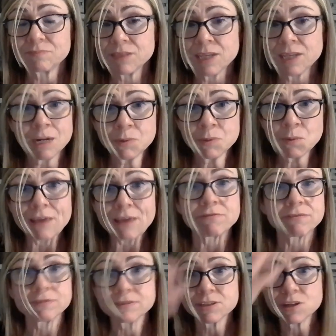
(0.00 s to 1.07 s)
And I'm a
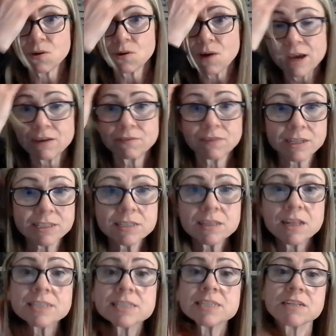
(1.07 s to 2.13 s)
wife. So I have lots and
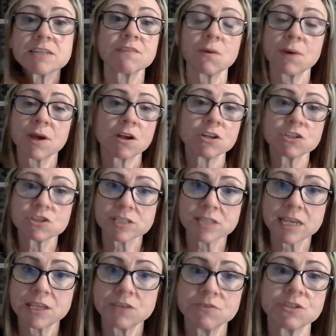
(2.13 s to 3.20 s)
lots of stuff going on just
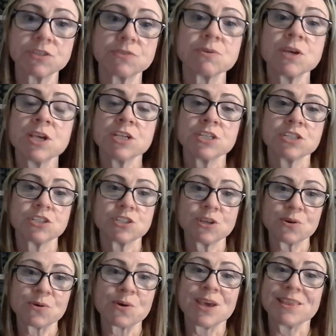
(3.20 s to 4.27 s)
like you do.
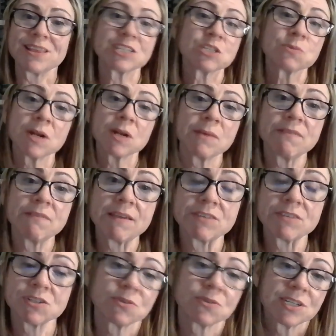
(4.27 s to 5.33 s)
So that's one of my
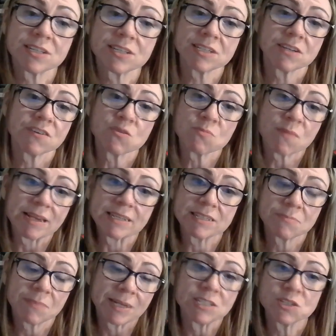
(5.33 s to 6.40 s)
favorite stories. I'll tell you my
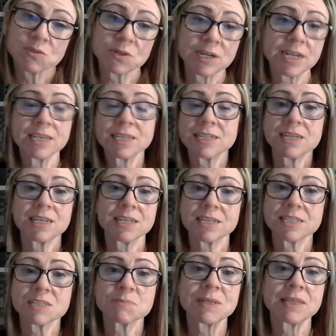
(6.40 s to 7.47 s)
story. It
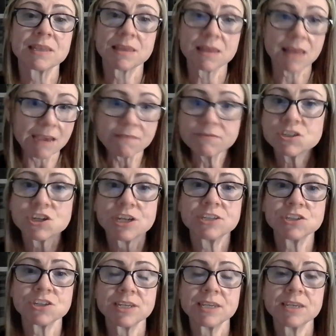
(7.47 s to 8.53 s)
has been
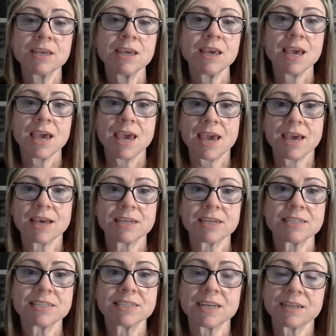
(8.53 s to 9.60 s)
life-changing.
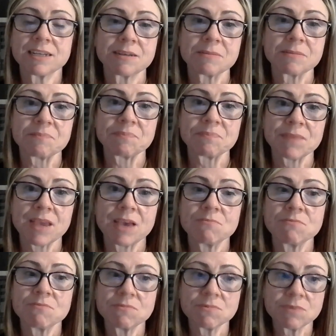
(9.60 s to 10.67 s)
And I
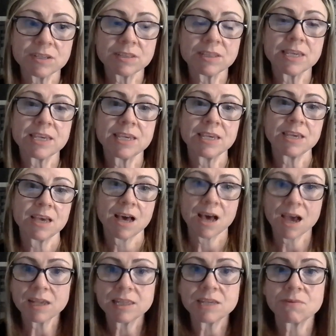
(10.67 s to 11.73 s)
really
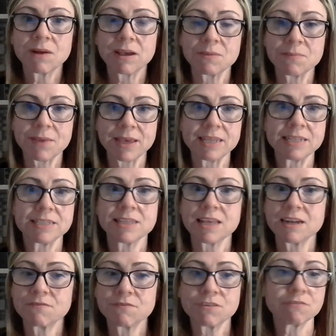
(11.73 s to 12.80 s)
highly recommend
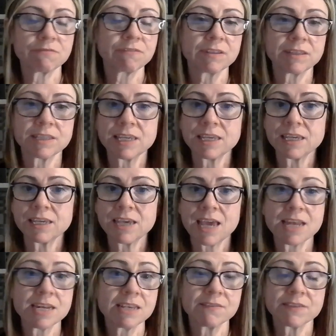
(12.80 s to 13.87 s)
that if you're feeling
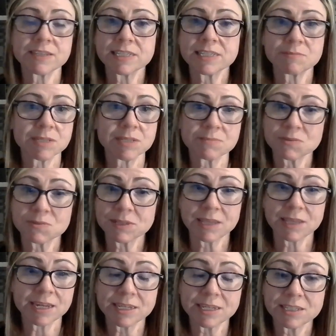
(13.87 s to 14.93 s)
any of the symptoms
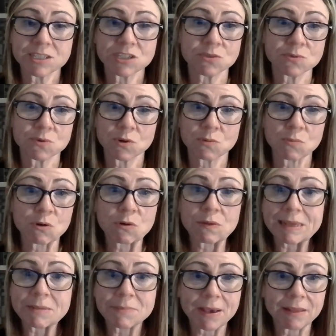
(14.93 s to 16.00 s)
related to
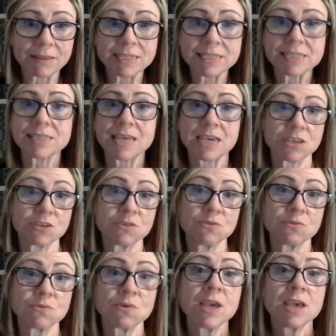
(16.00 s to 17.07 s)
hormonal imbalance, that you